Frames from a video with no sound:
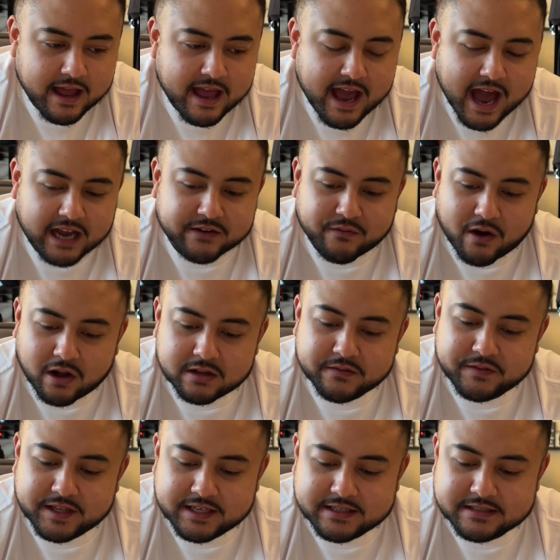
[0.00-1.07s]
Out of all of
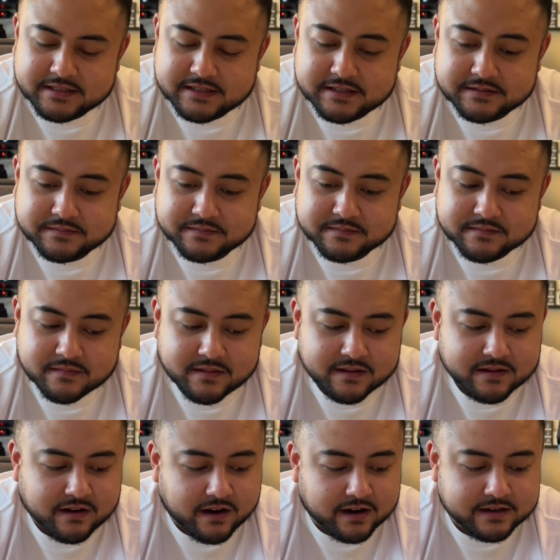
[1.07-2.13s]
these,
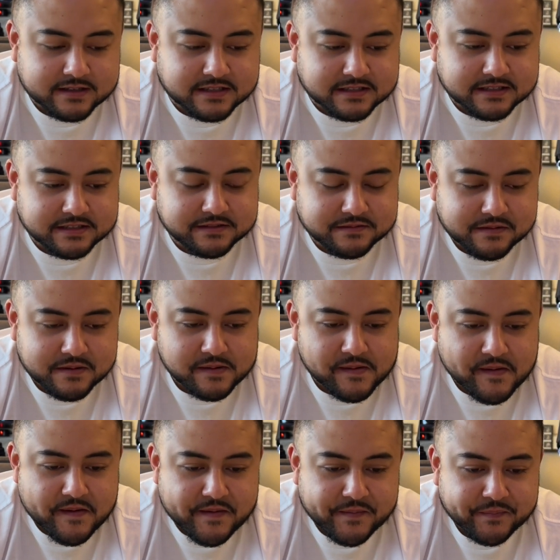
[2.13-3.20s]
honestly,
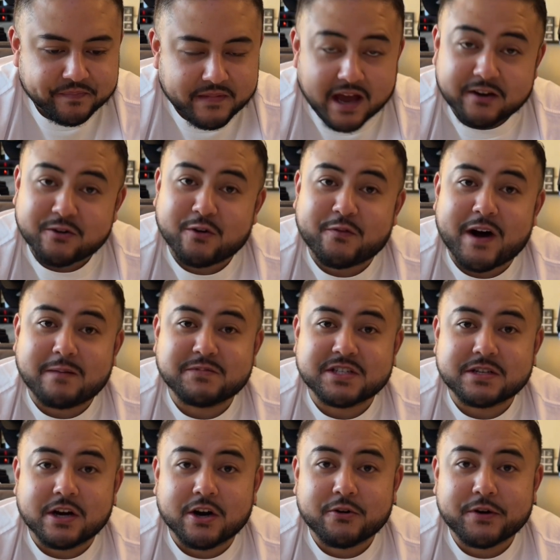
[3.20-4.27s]
I don't know if I'm just
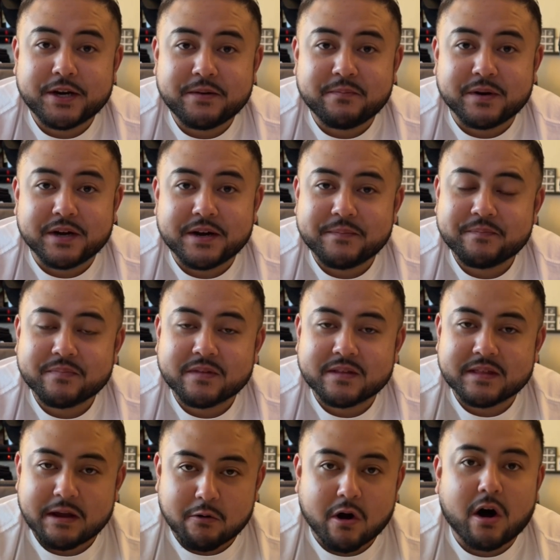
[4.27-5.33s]
hungry, but
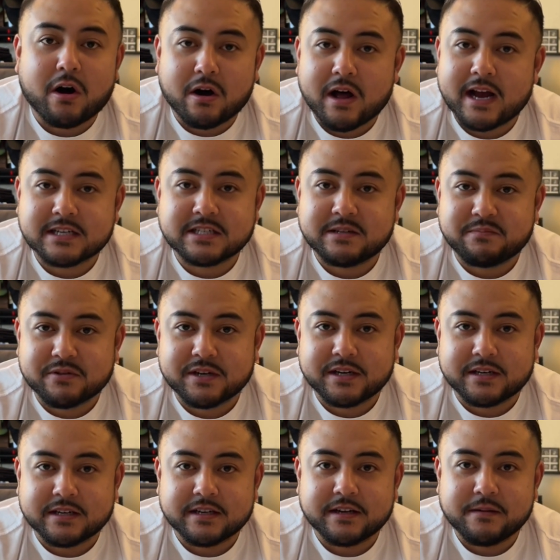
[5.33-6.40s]
they were all actually pretty
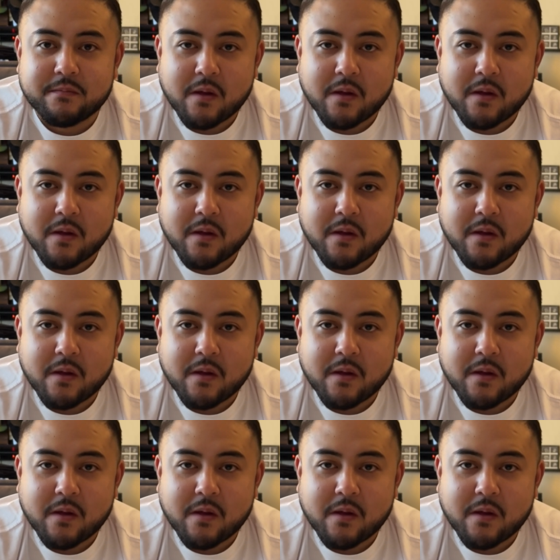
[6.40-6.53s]
good.